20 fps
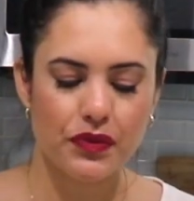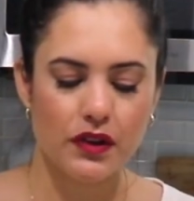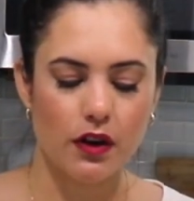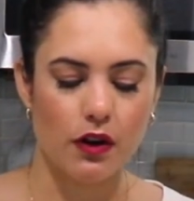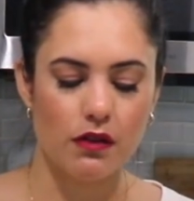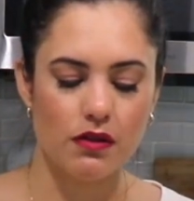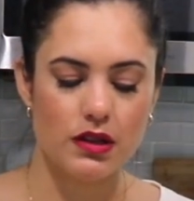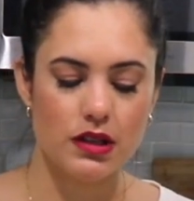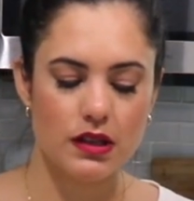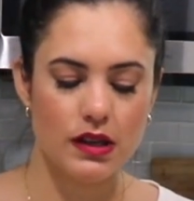
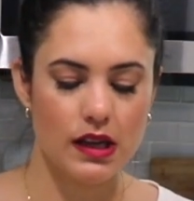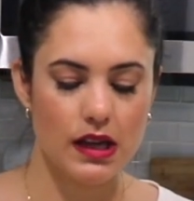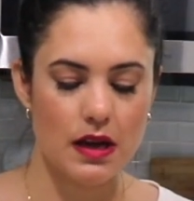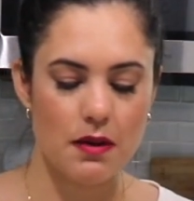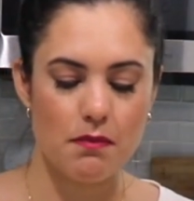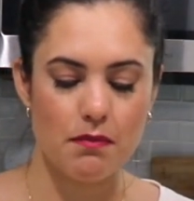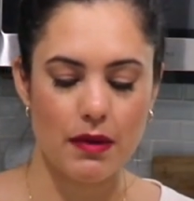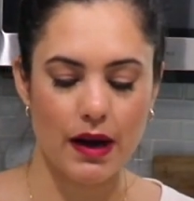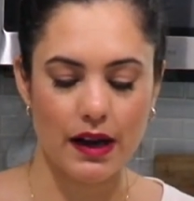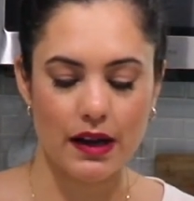Obviously,
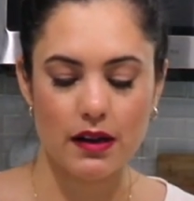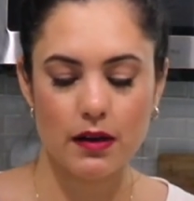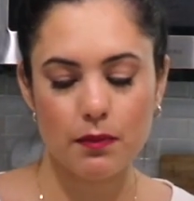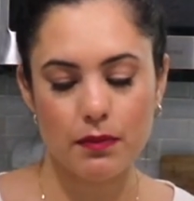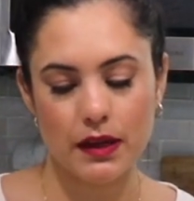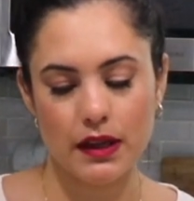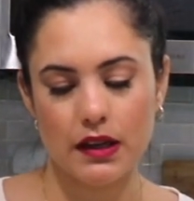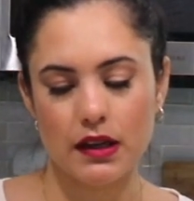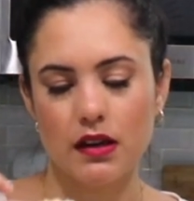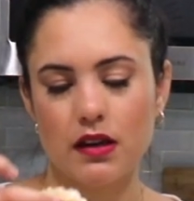in my
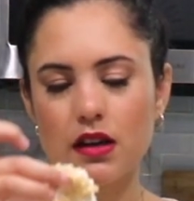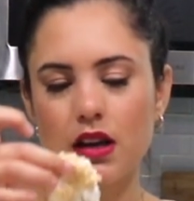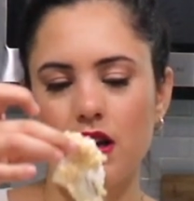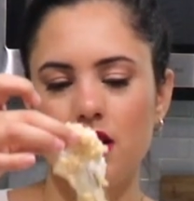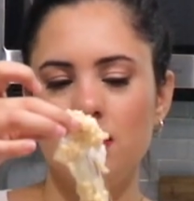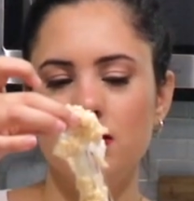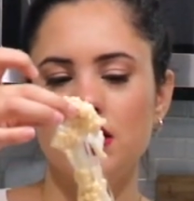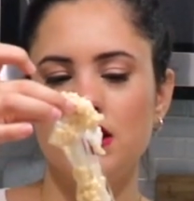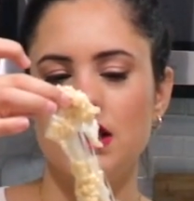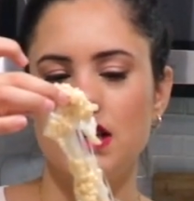opinion,
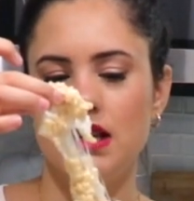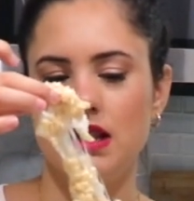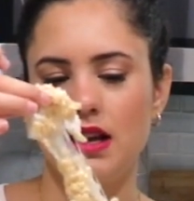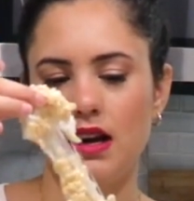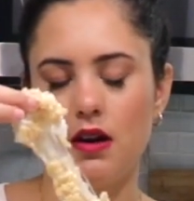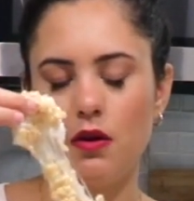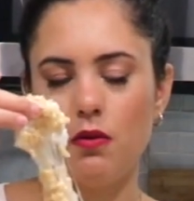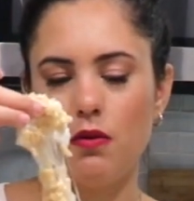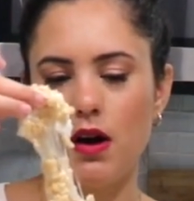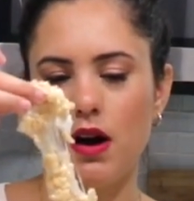can you see
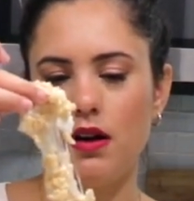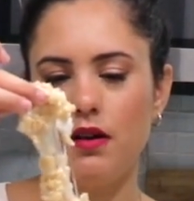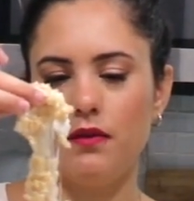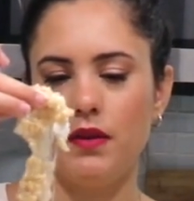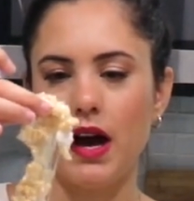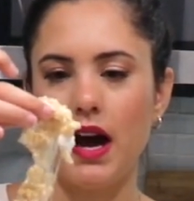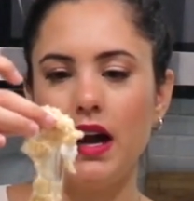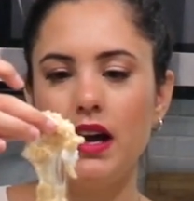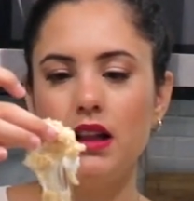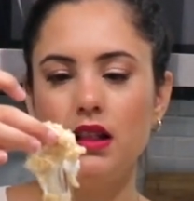that? Wow,
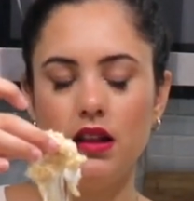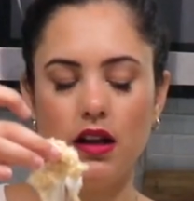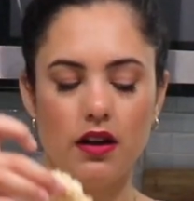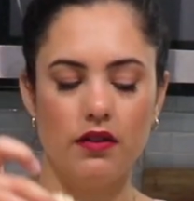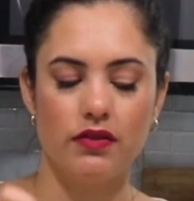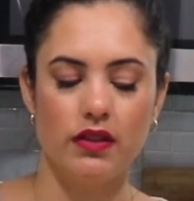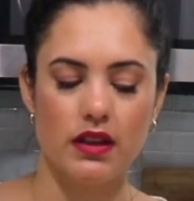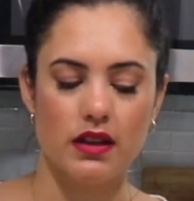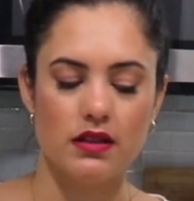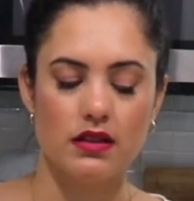I
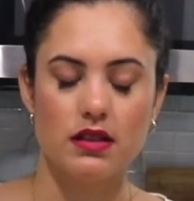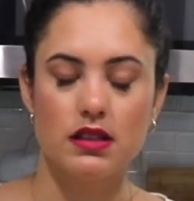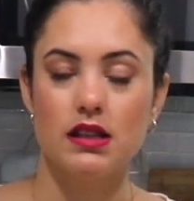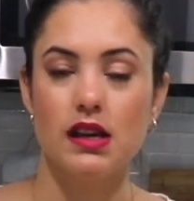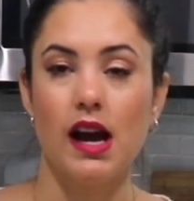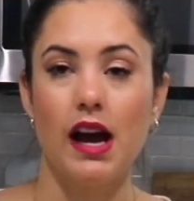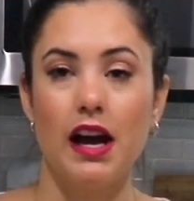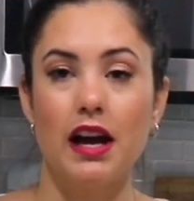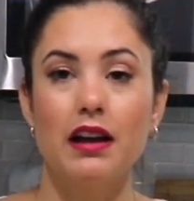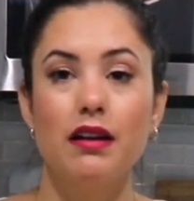love this.
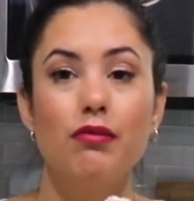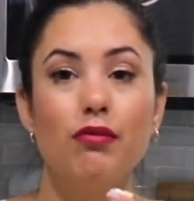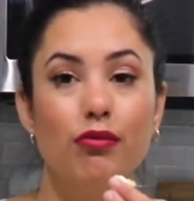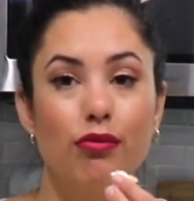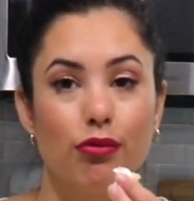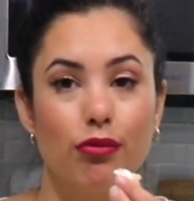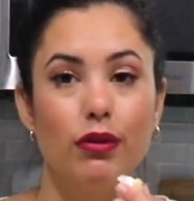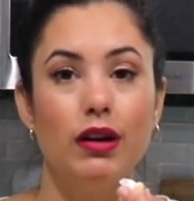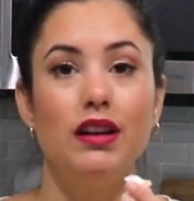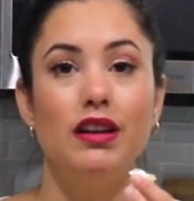I
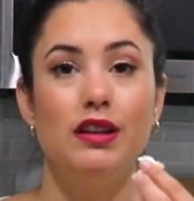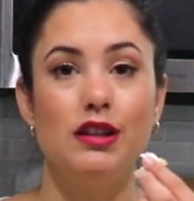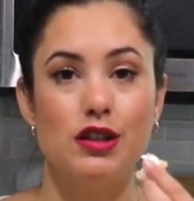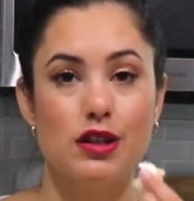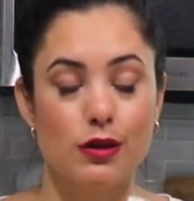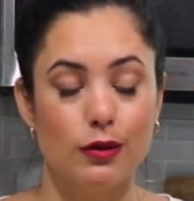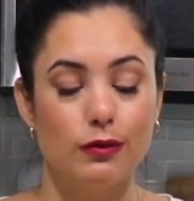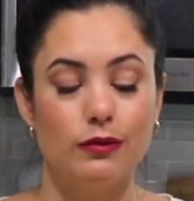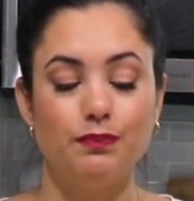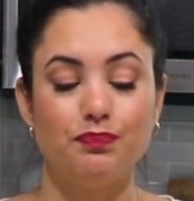really
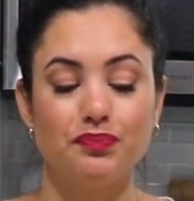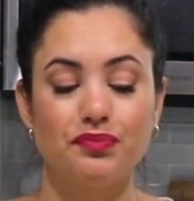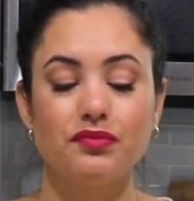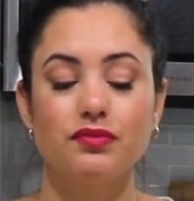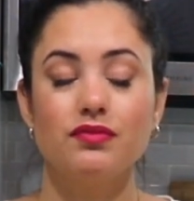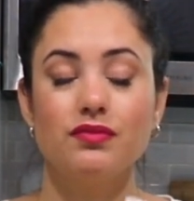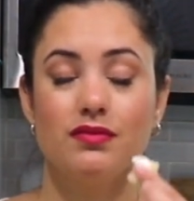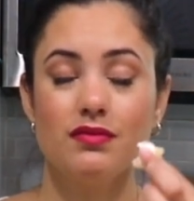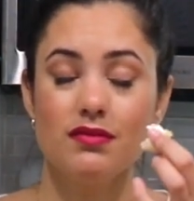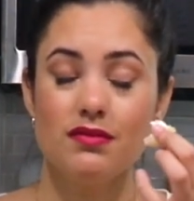do. In
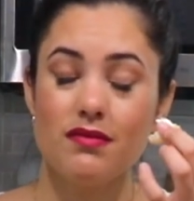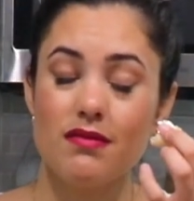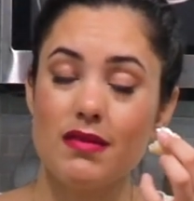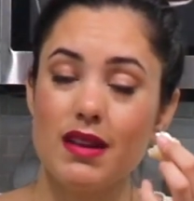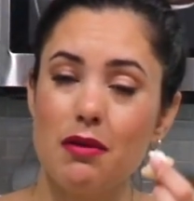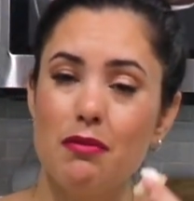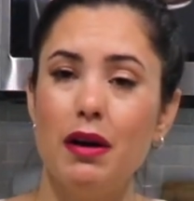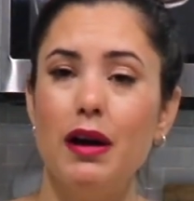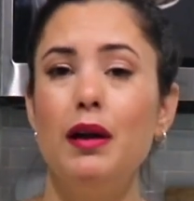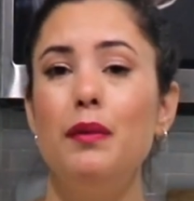
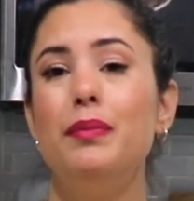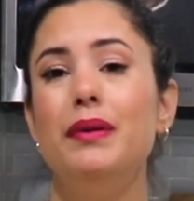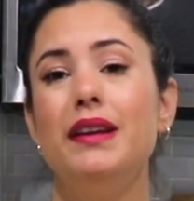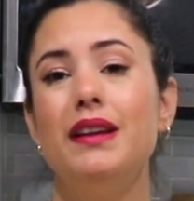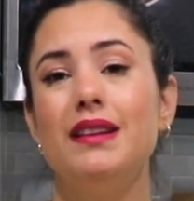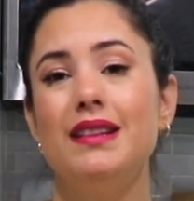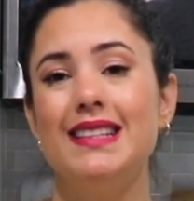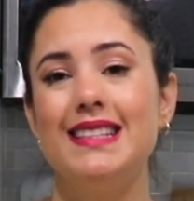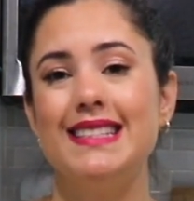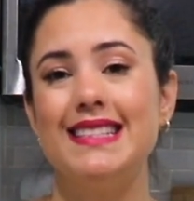my
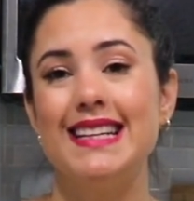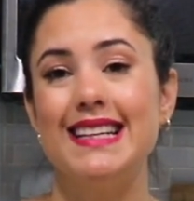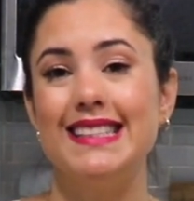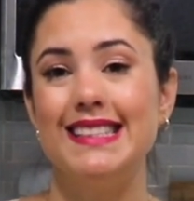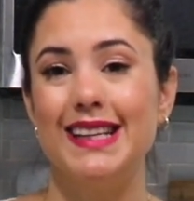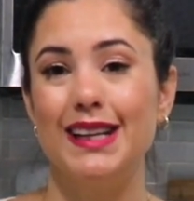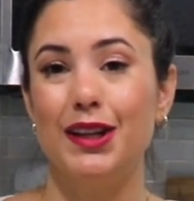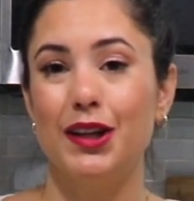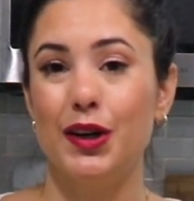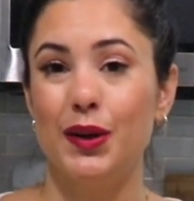opinion, this
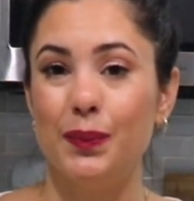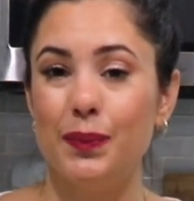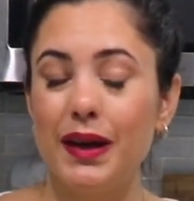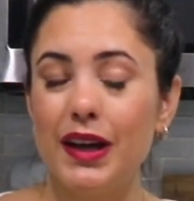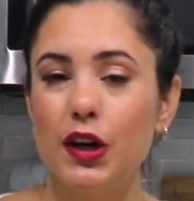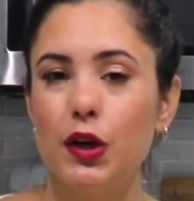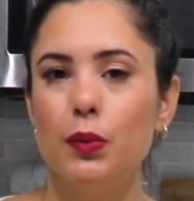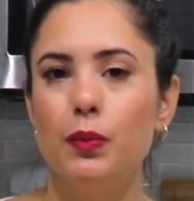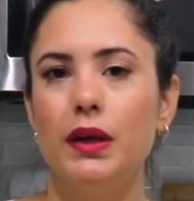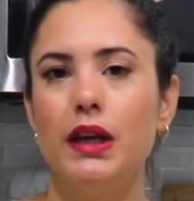tastes a little
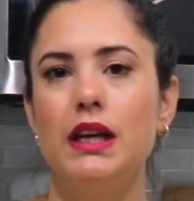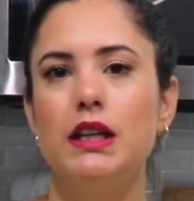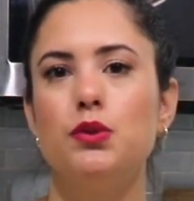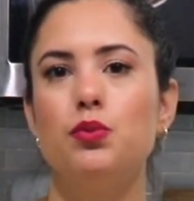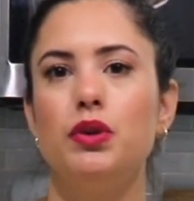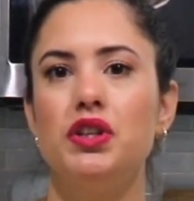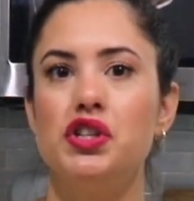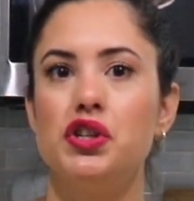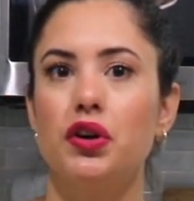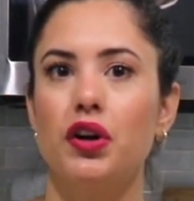better because
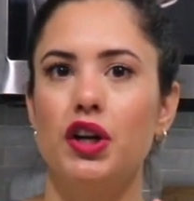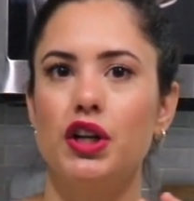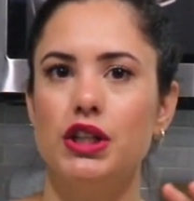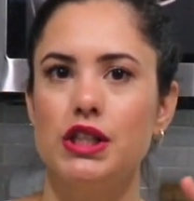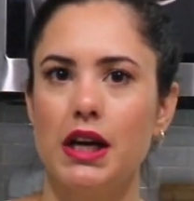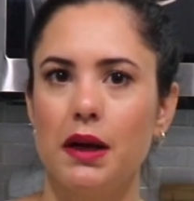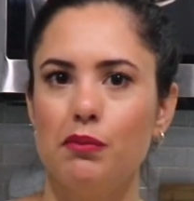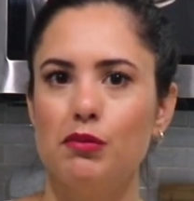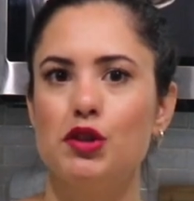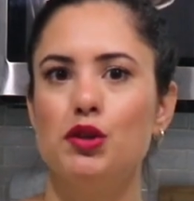we took our
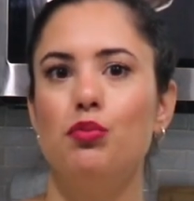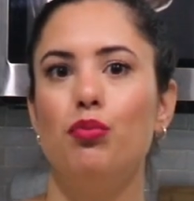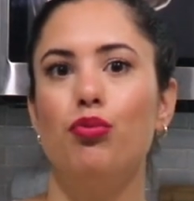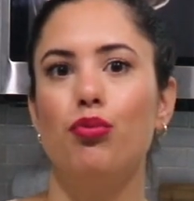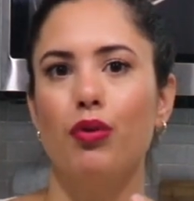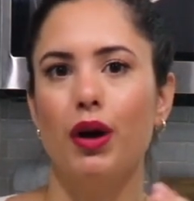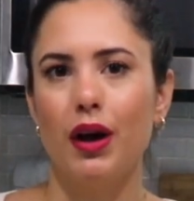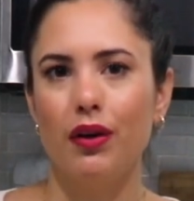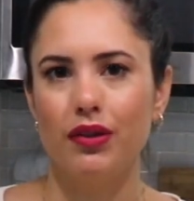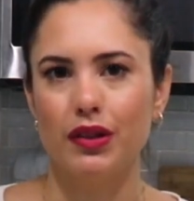time to
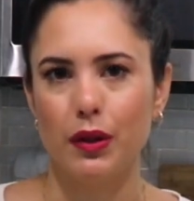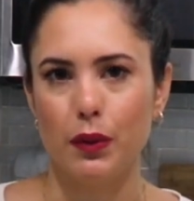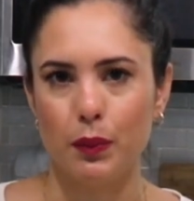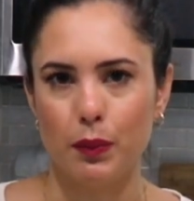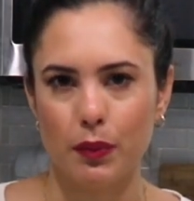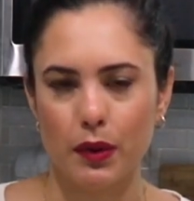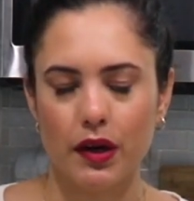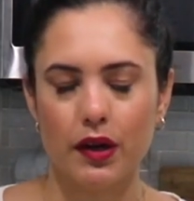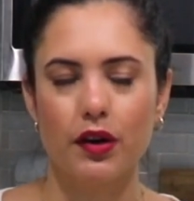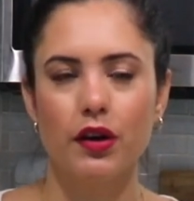brown the
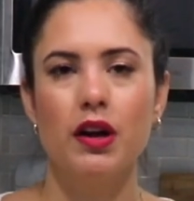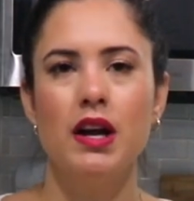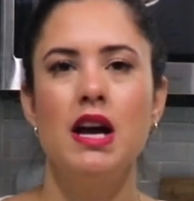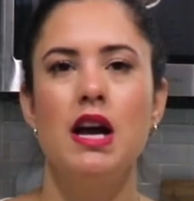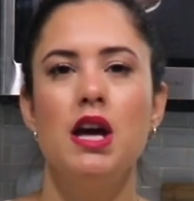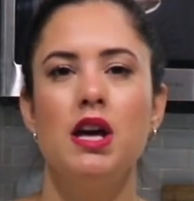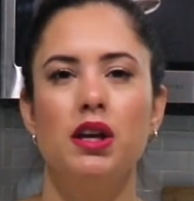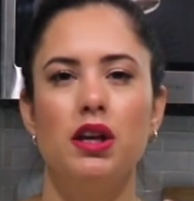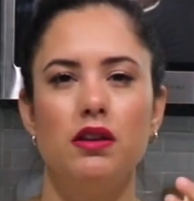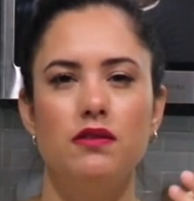butter.
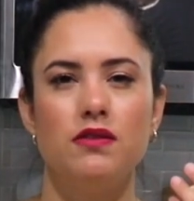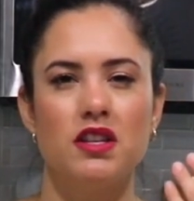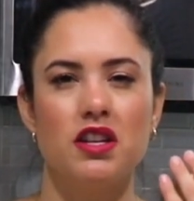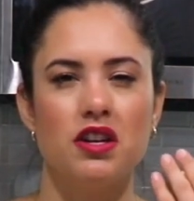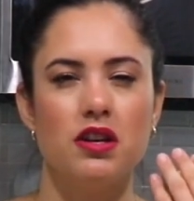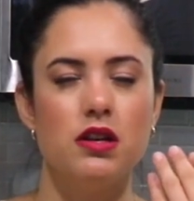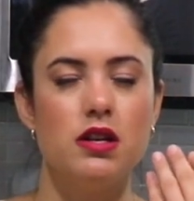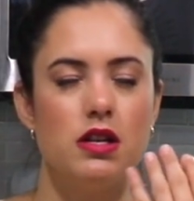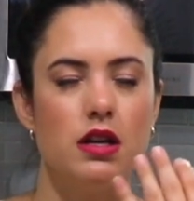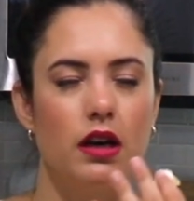Gives it a
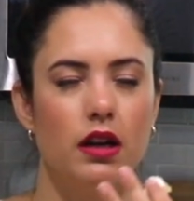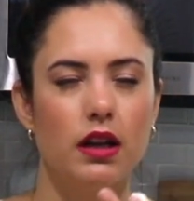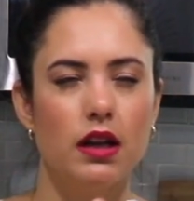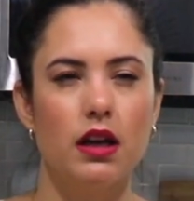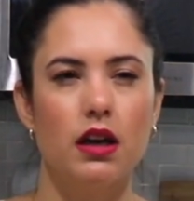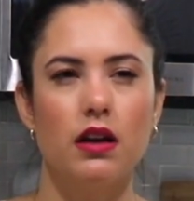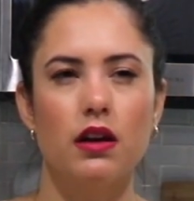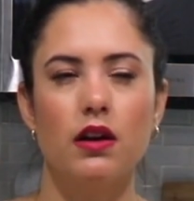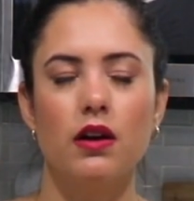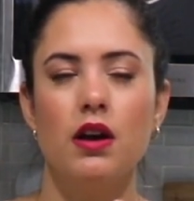
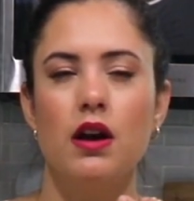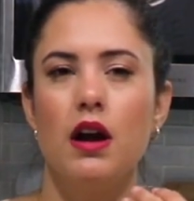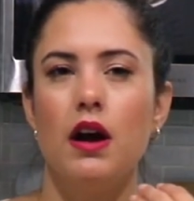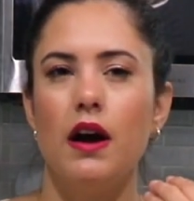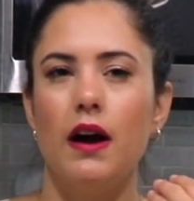nuttier,